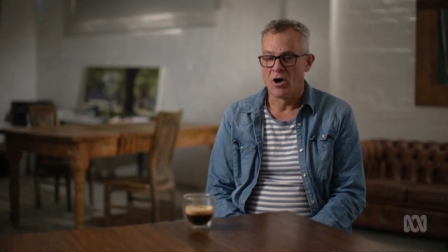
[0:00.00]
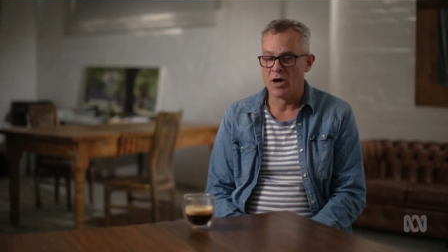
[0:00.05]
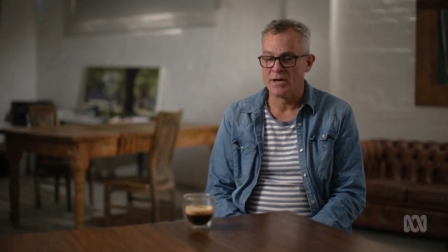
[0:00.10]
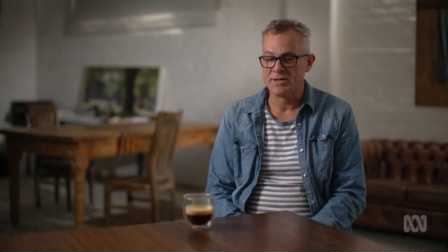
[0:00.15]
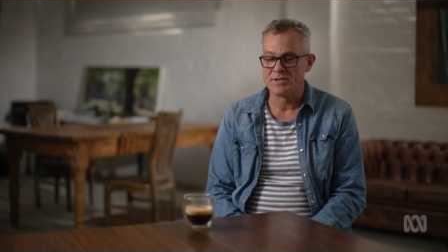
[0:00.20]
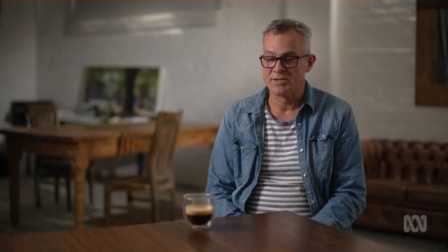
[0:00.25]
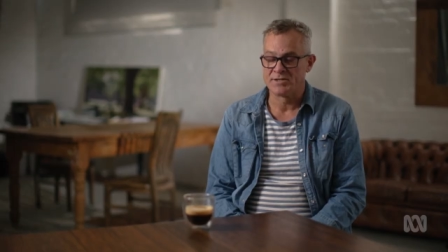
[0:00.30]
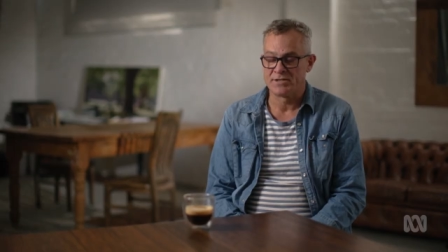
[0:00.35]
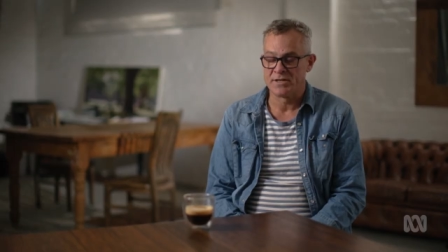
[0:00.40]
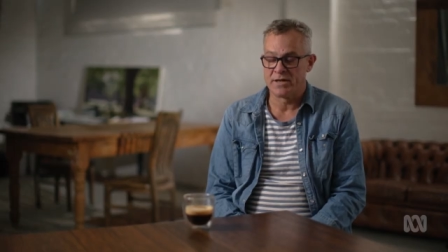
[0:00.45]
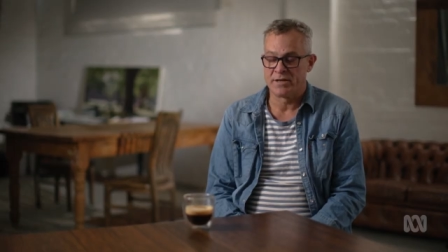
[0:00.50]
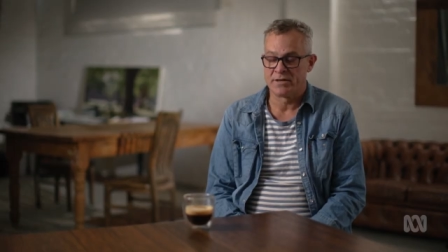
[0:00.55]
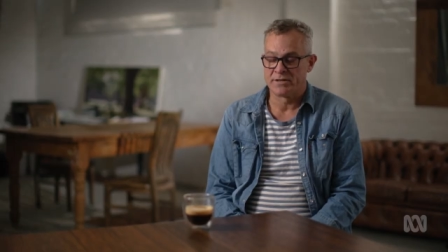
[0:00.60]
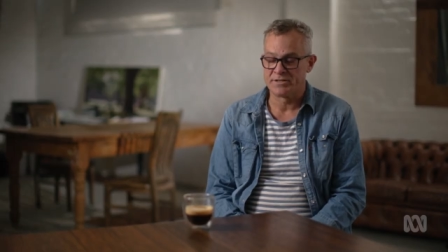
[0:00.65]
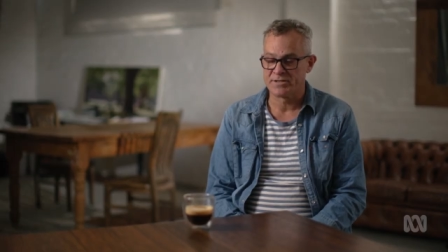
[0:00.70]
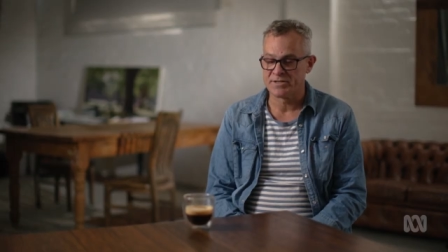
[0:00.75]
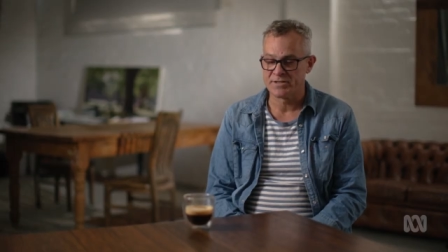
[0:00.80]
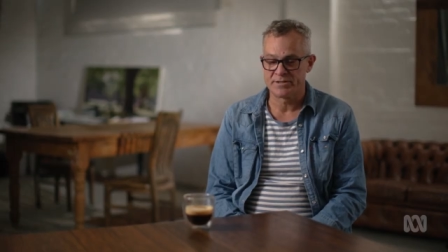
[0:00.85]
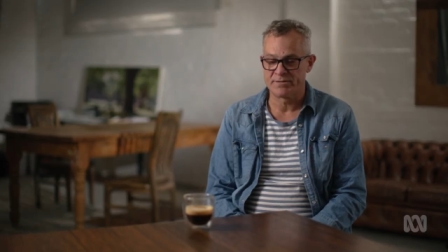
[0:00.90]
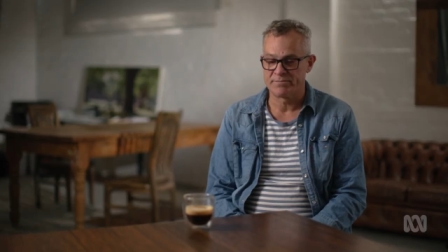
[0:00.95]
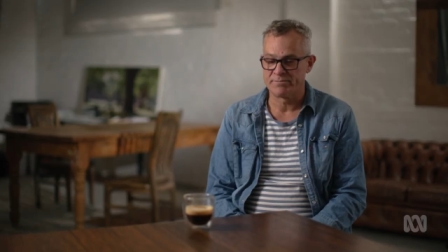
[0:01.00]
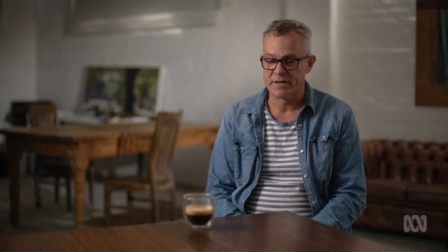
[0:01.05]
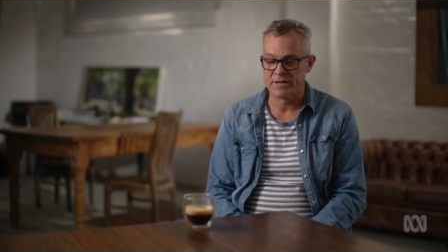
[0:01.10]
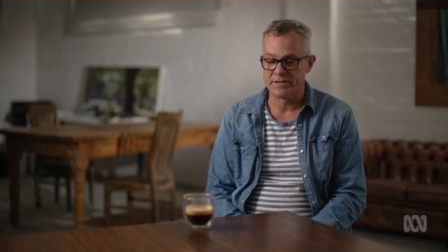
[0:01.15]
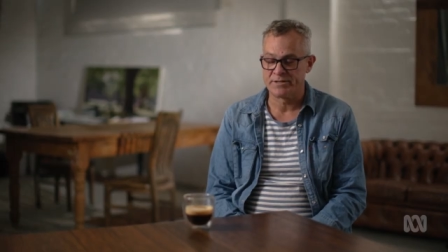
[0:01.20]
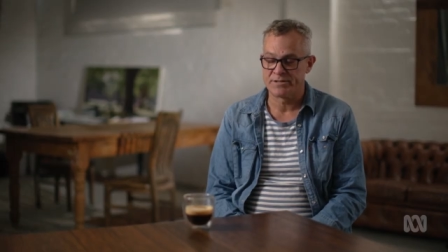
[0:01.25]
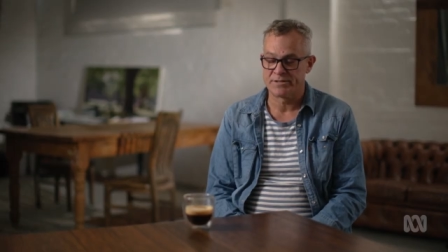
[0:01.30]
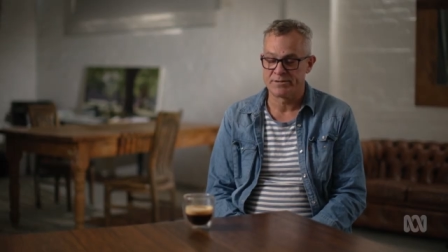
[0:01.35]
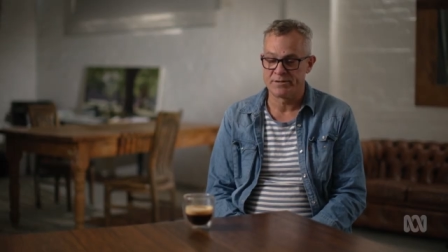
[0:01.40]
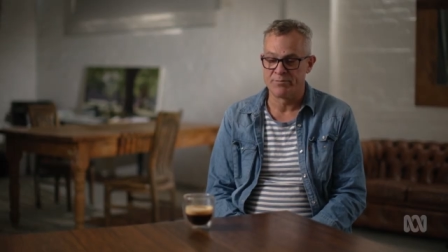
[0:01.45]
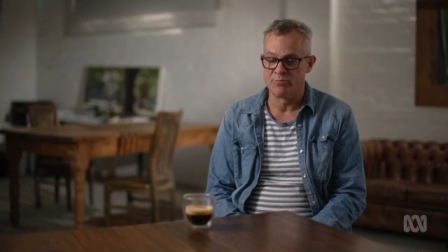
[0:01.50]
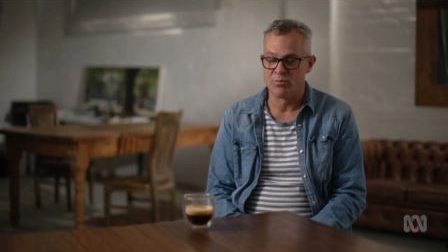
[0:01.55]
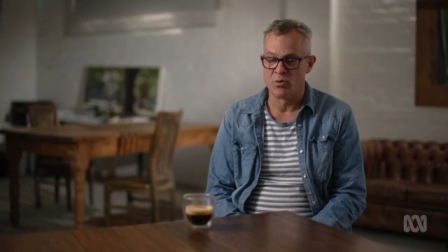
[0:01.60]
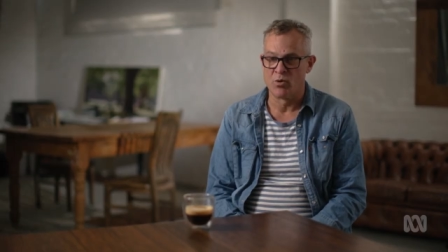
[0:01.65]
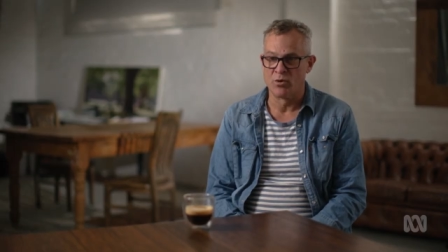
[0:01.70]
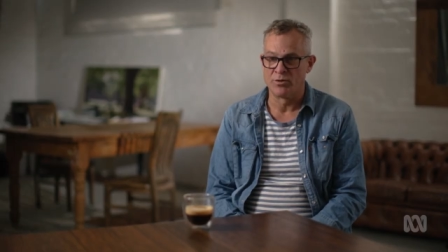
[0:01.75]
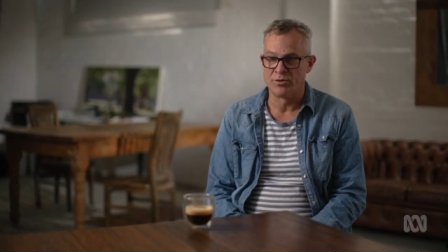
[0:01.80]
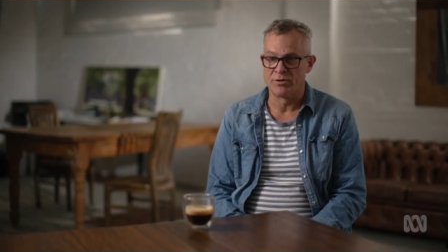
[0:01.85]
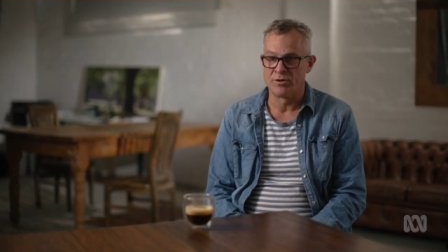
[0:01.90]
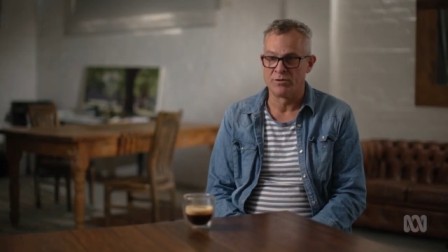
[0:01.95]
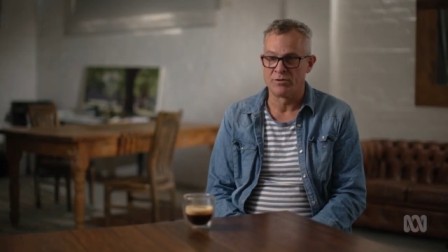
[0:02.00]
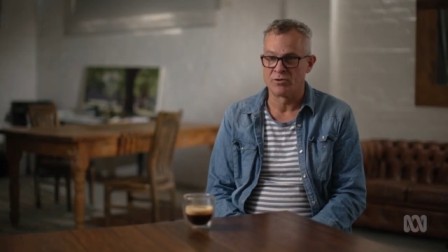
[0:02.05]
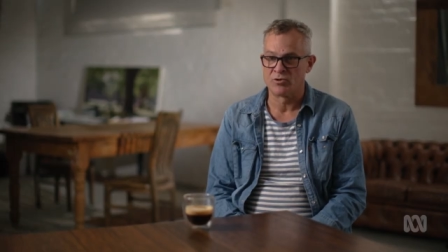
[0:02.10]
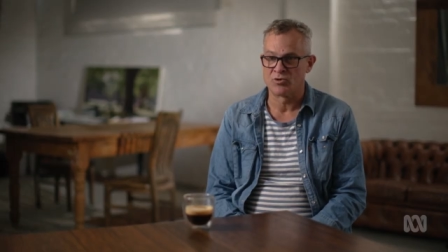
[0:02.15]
I just think it's important that the